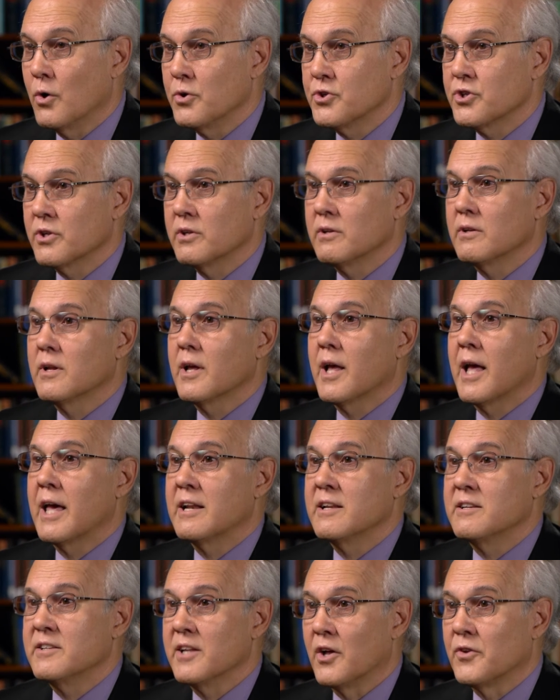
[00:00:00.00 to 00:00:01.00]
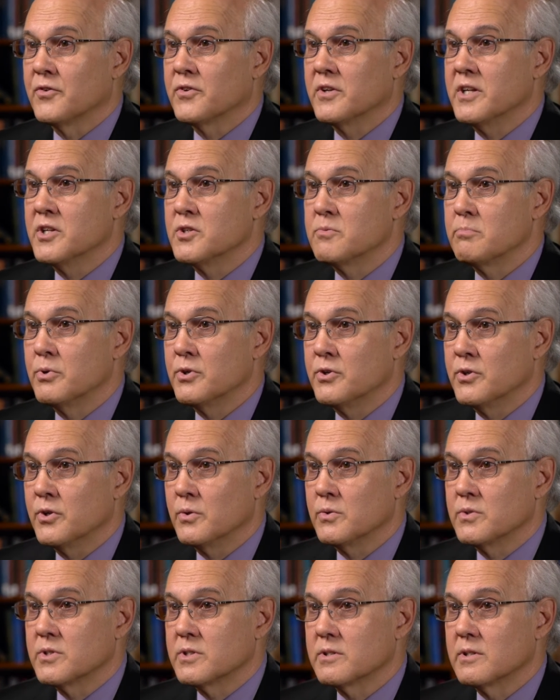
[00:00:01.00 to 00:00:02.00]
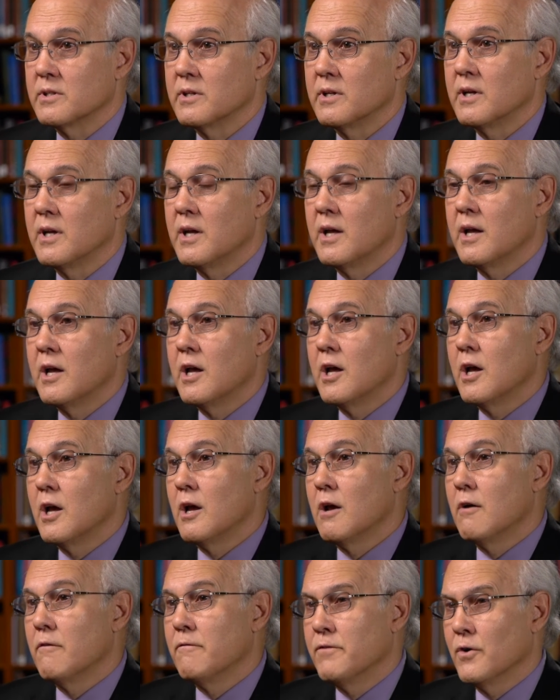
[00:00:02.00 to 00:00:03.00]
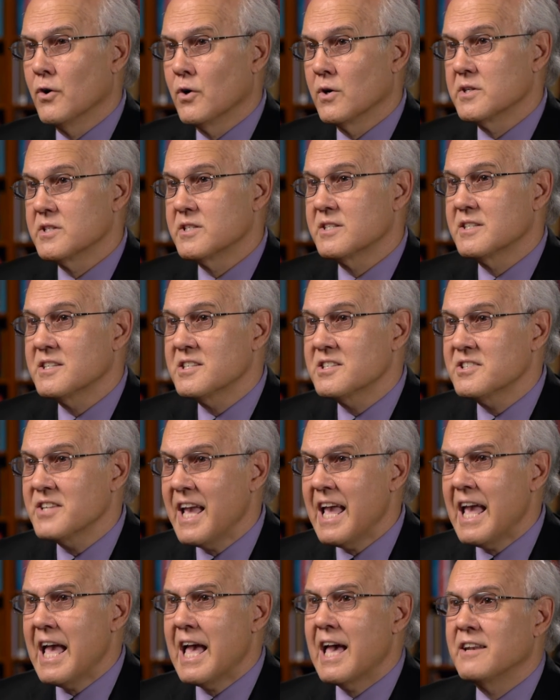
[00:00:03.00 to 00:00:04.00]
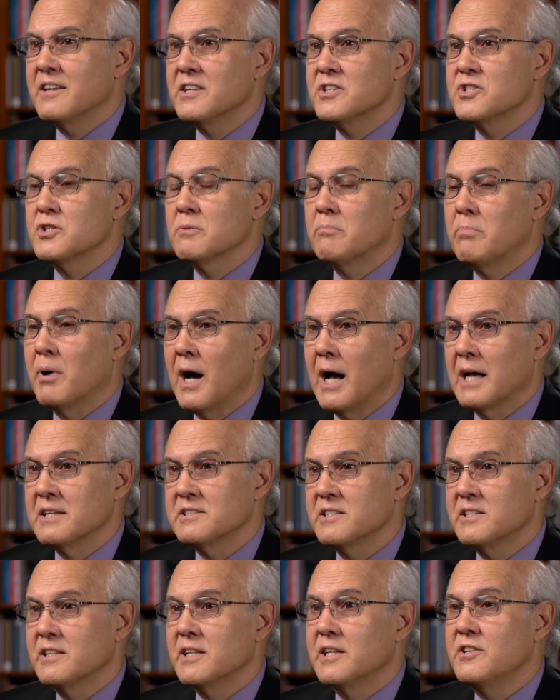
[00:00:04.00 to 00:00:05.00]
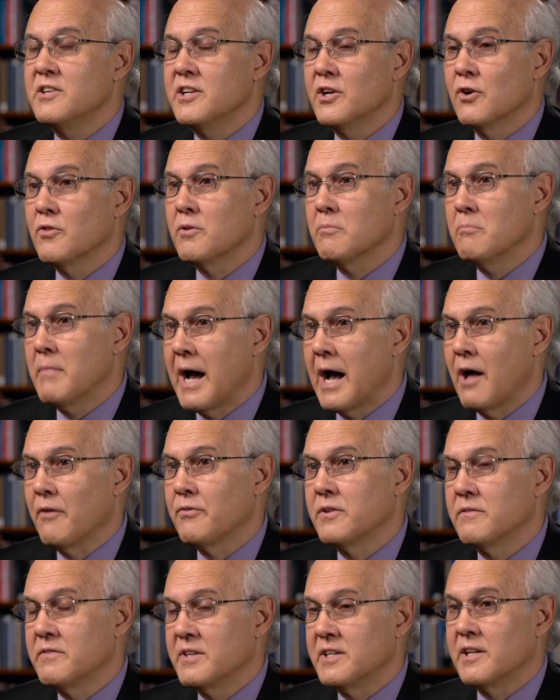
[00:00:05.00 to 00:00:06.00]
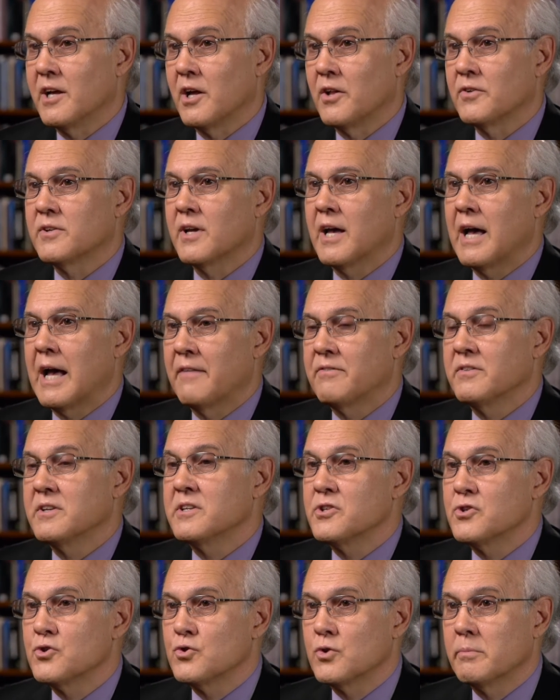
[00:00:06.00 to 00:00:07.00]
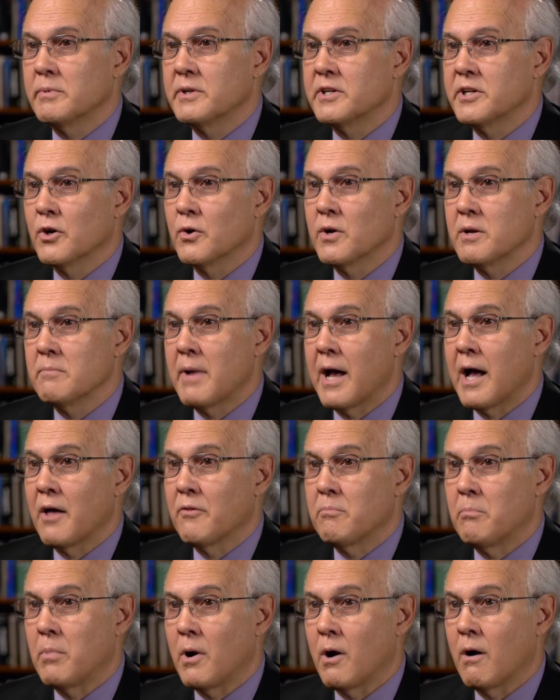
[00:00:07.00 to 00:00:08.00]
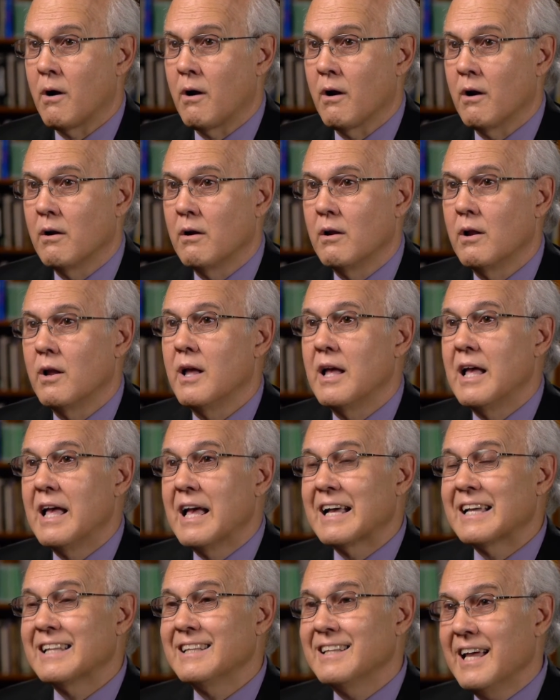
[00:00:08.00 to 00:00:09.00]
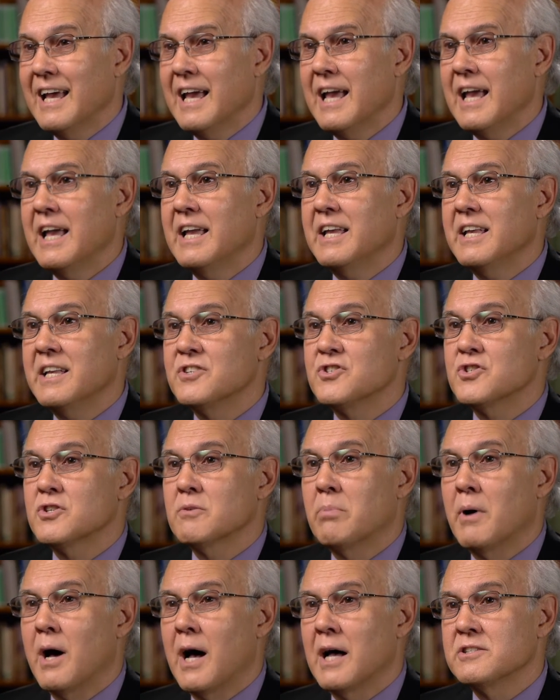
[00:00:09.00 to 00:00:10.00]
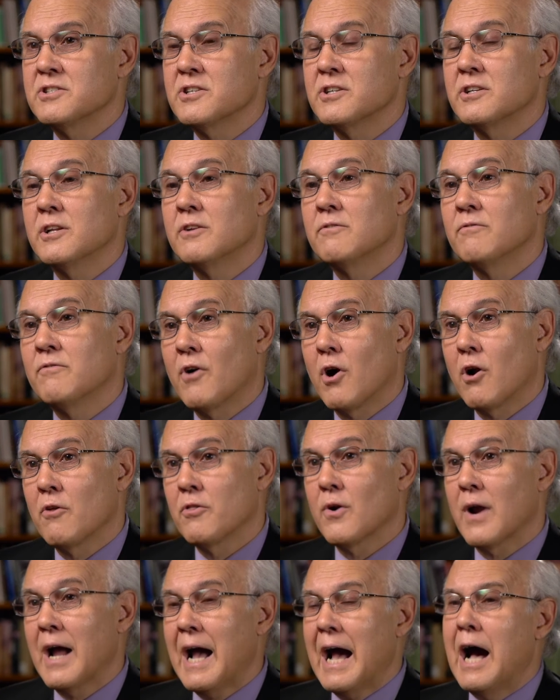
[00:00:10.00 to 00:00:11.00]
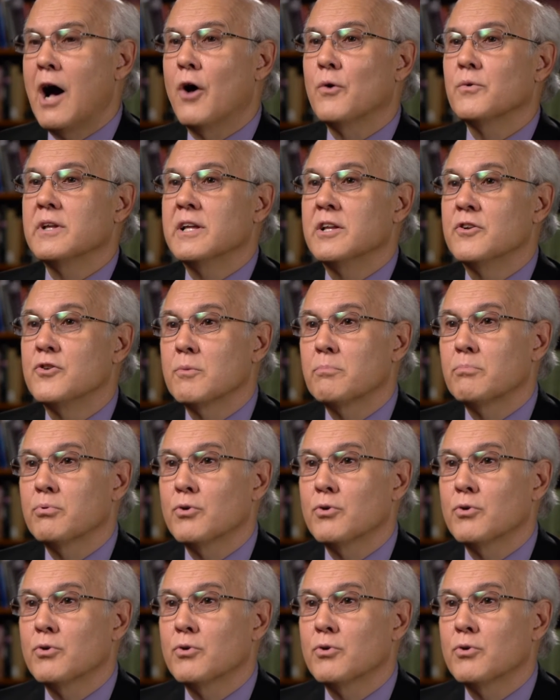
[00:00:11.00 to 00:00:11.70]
ocean and a delta is produced. First, sand is deposited near the mouth of the delta at the distributary mouth bar. Clay is deposited farther out in the